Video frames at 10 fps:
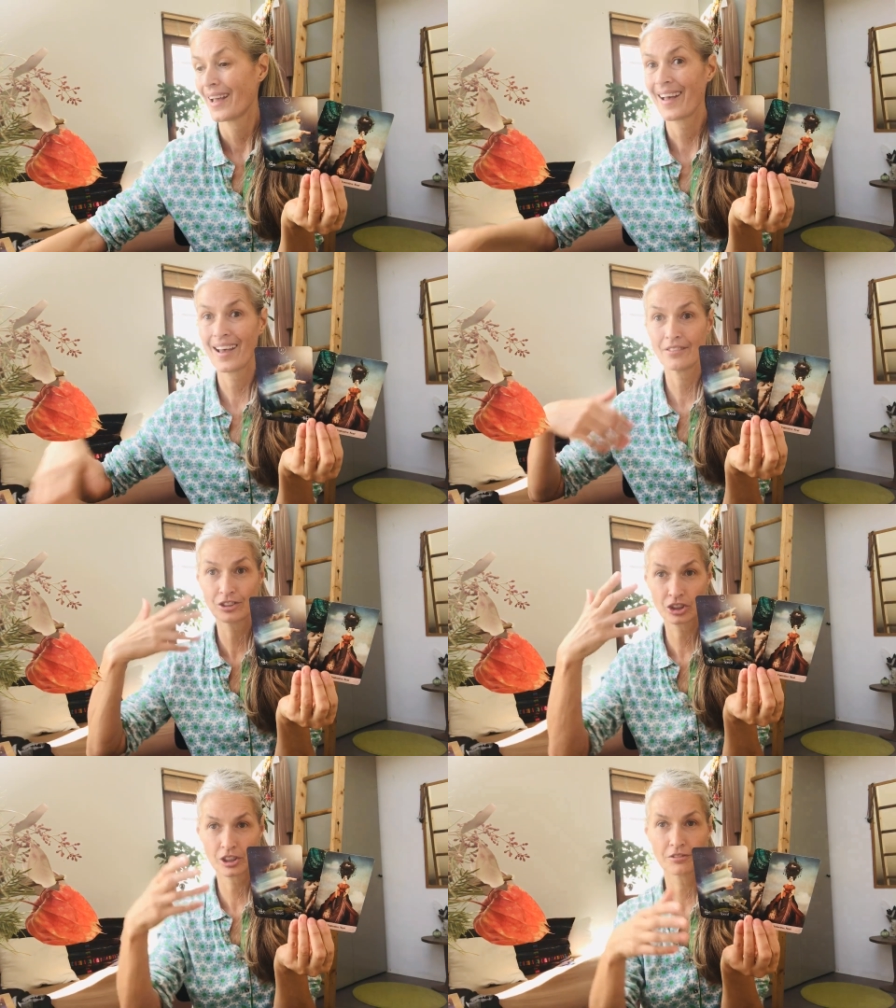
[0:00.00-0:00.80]
have
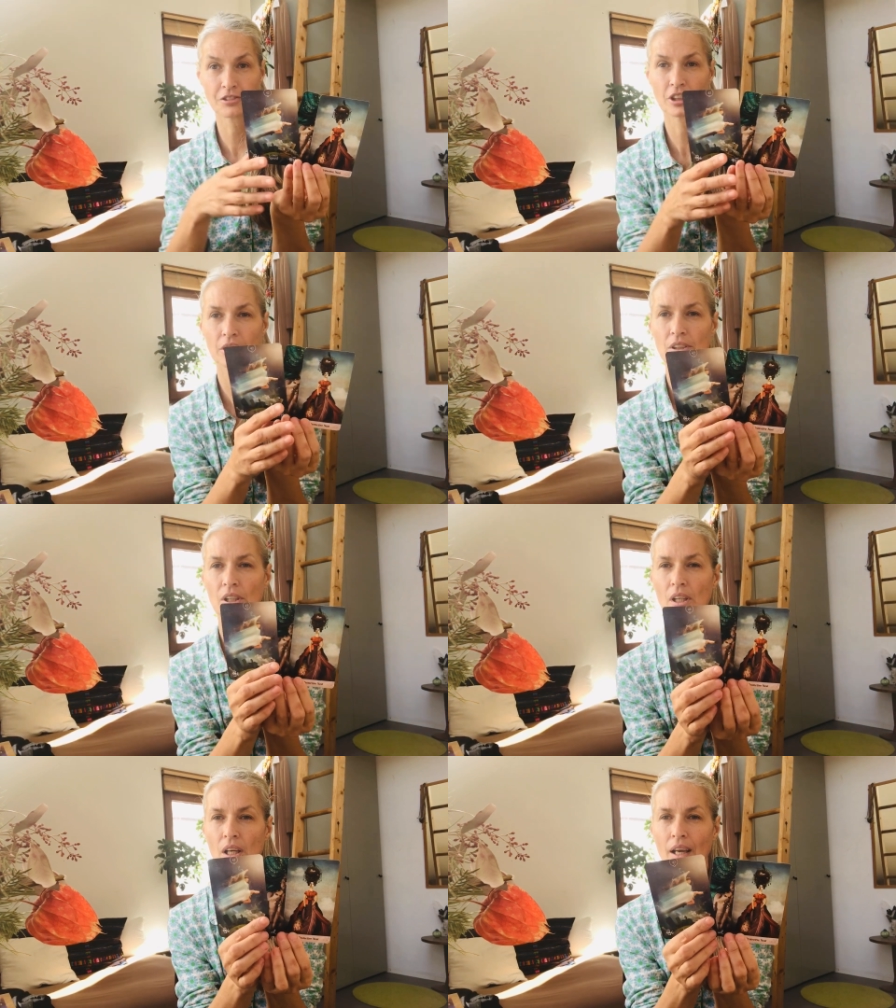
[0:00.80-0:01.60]
shifted
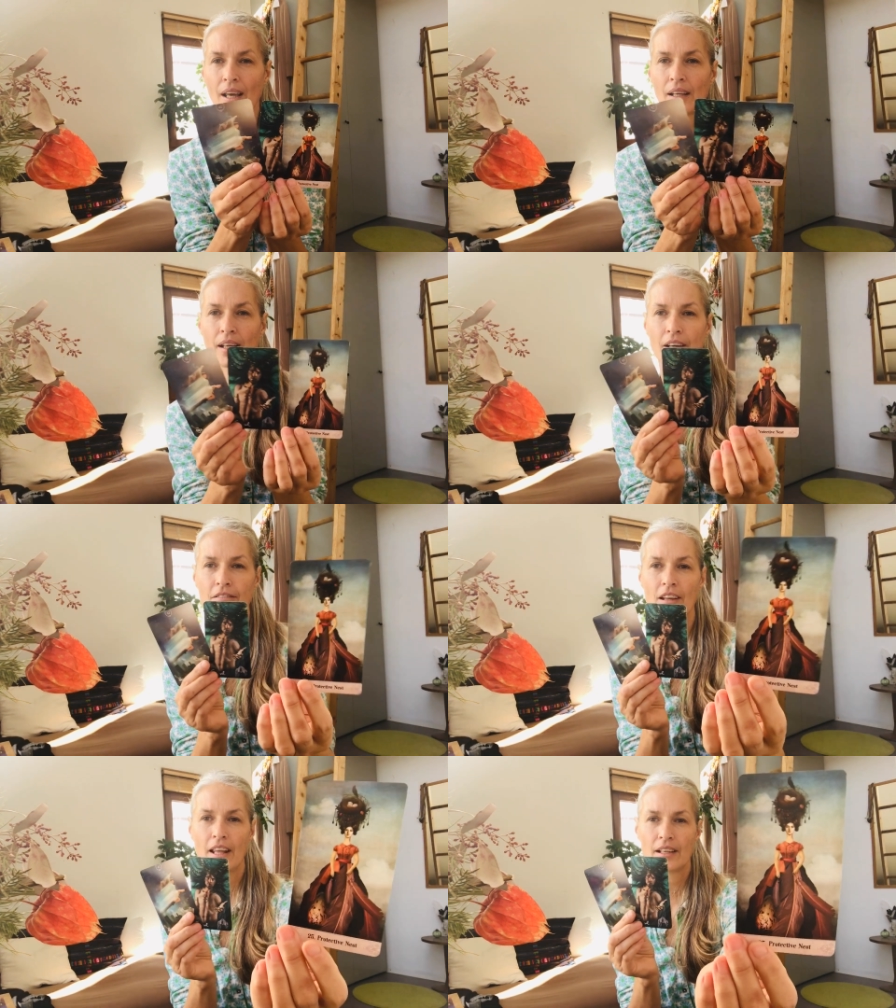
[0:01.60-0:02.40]
and
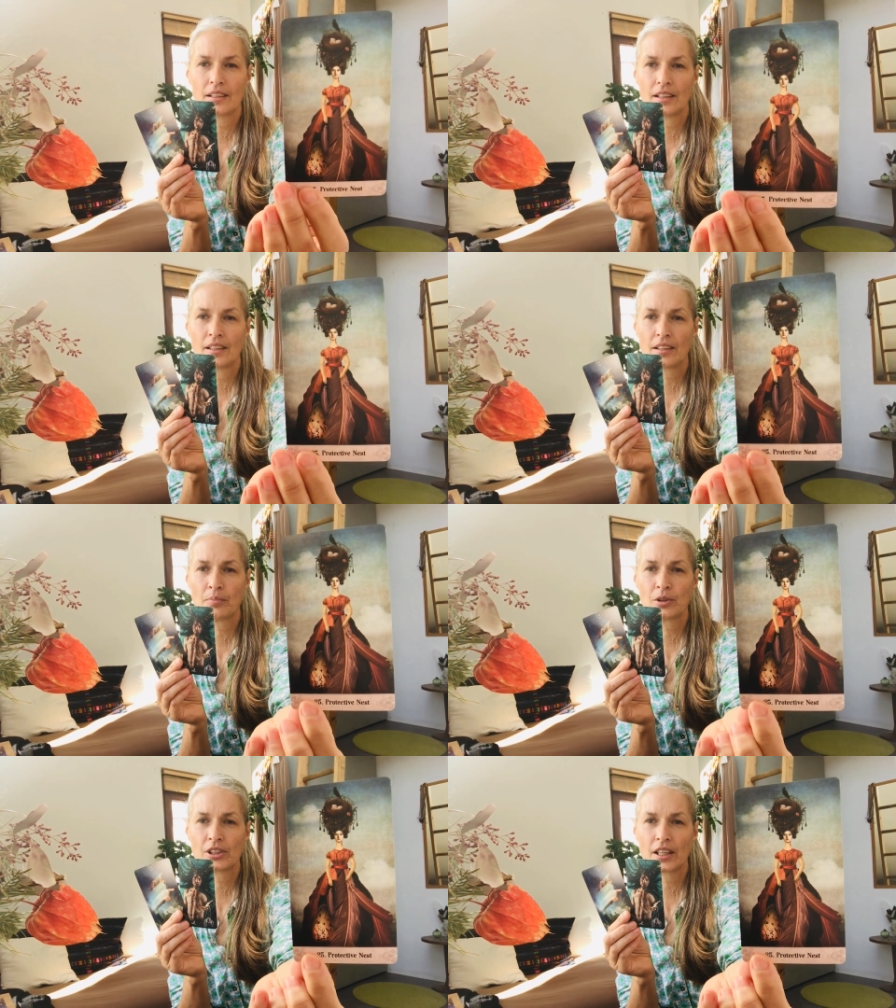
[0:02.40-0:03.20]
have landed in the
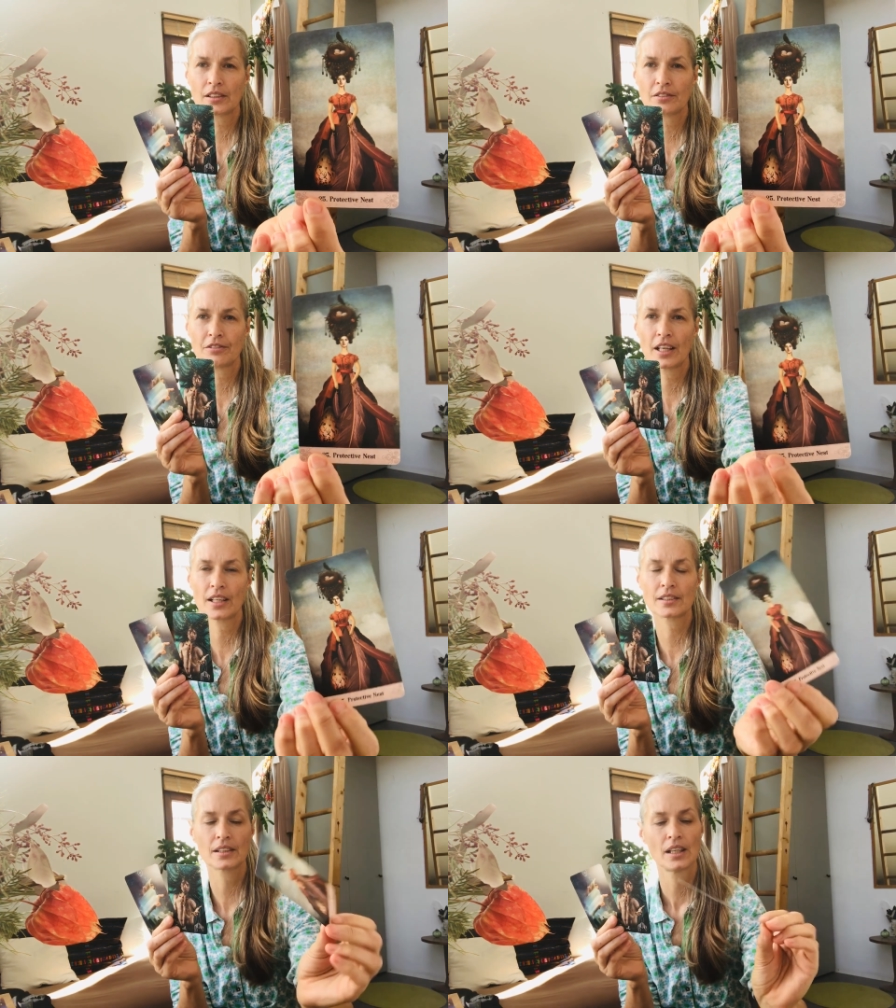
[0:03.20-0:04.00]
protective
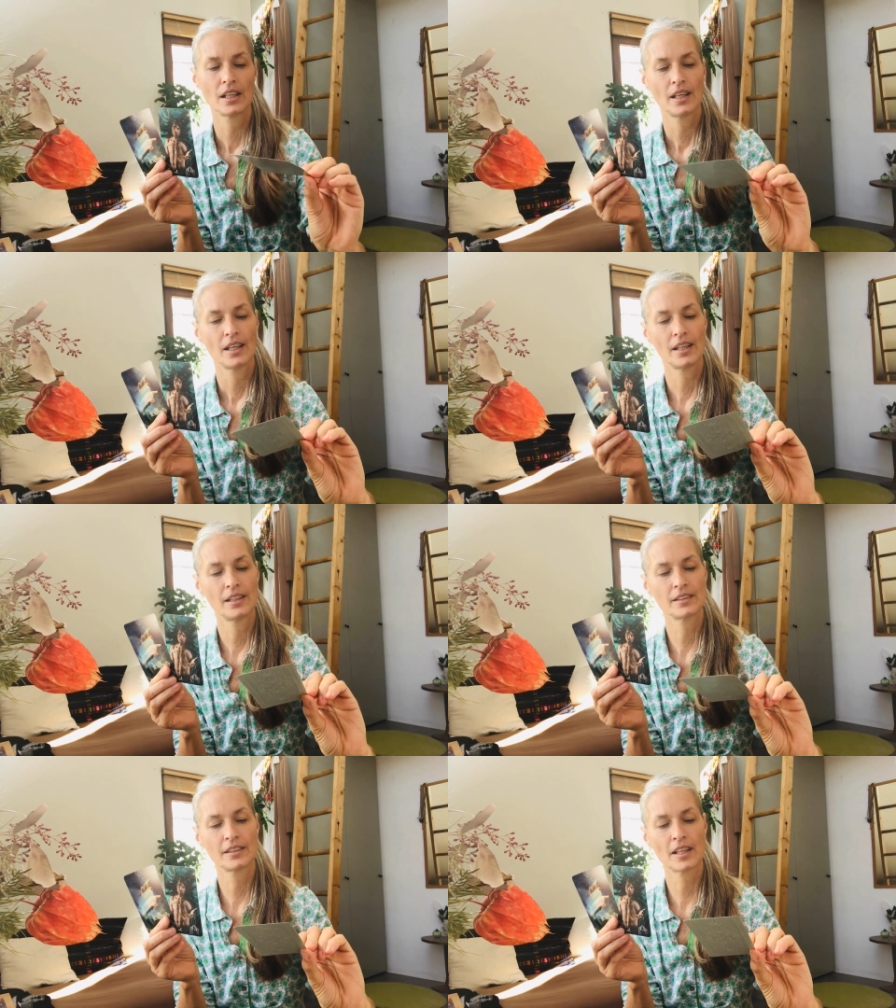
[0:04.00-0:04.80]
nest
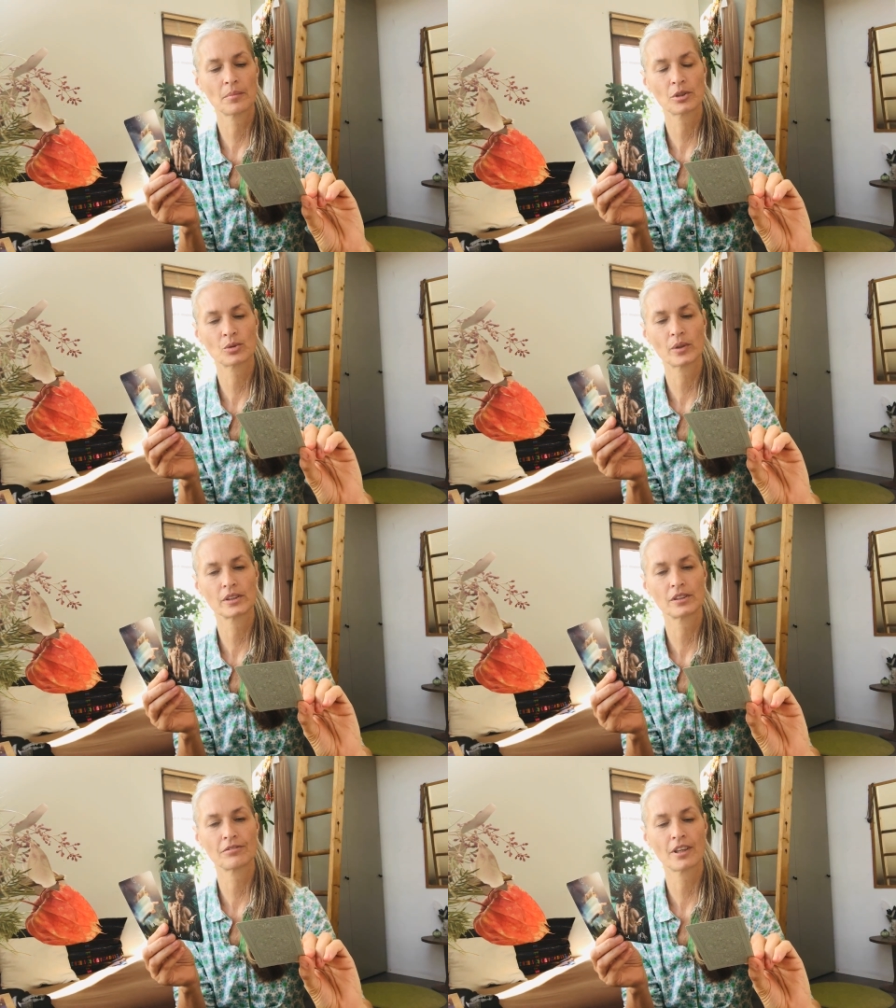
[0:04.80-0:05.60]
in the number
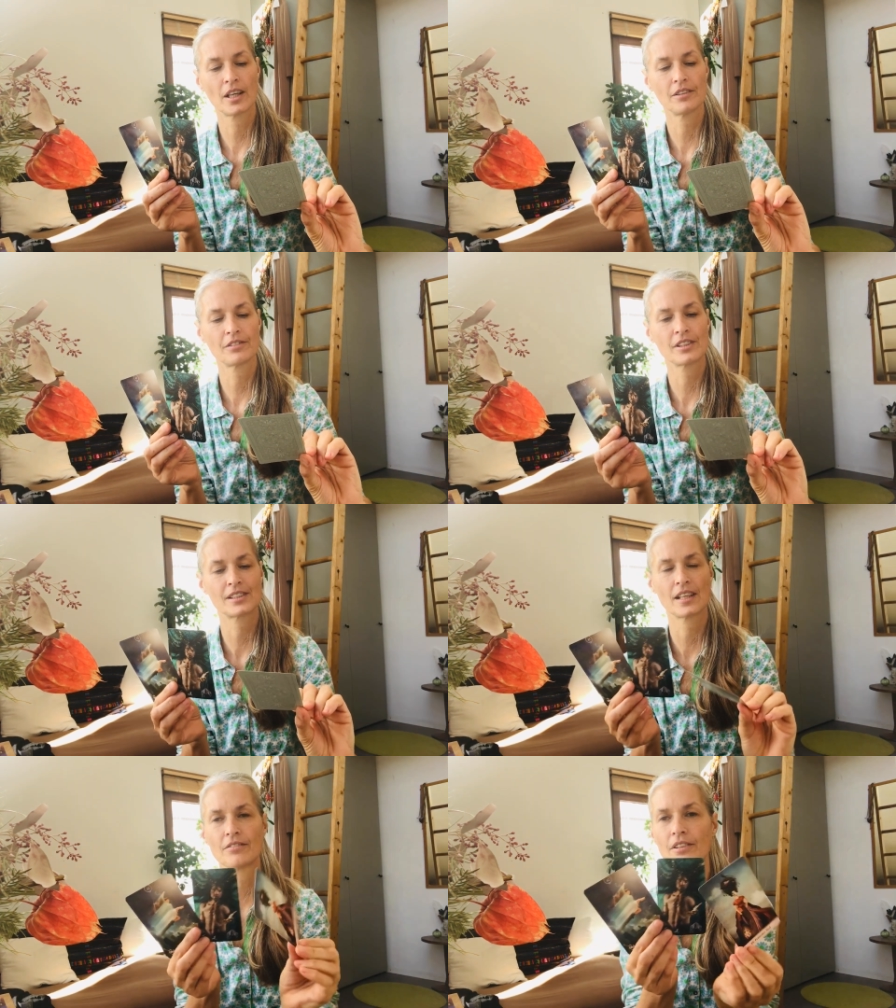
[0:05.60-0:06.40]
25, the
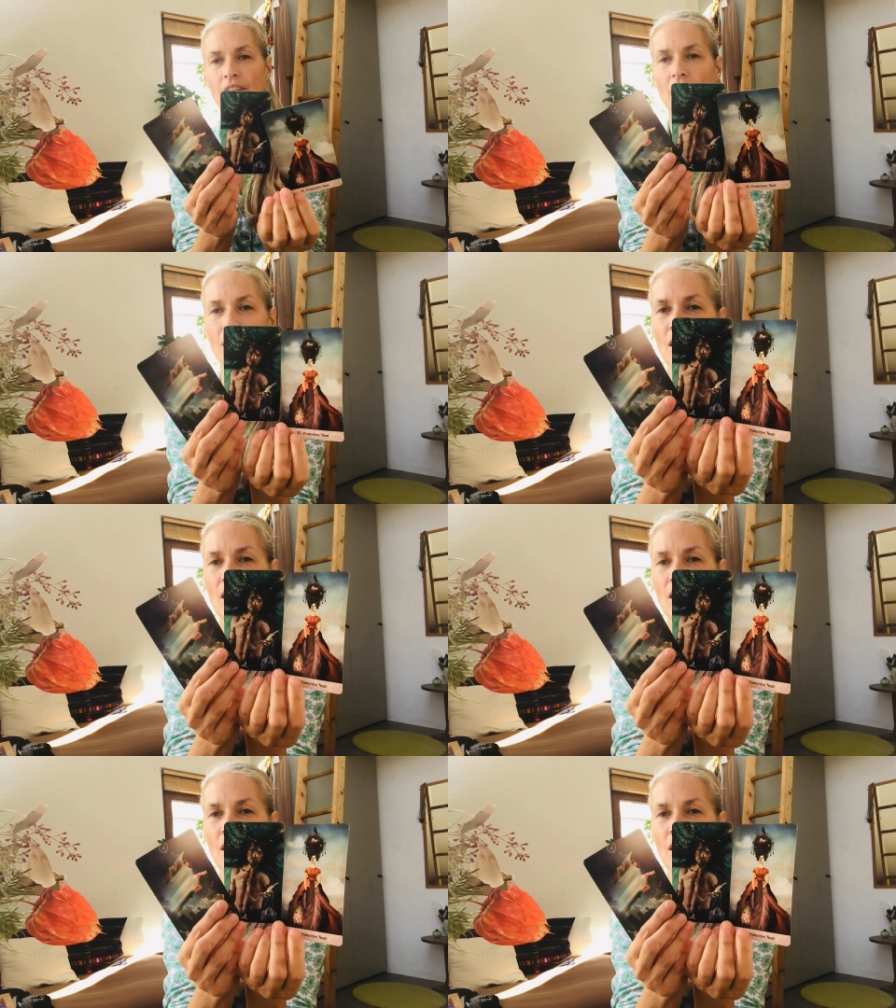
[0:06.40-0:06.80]
7.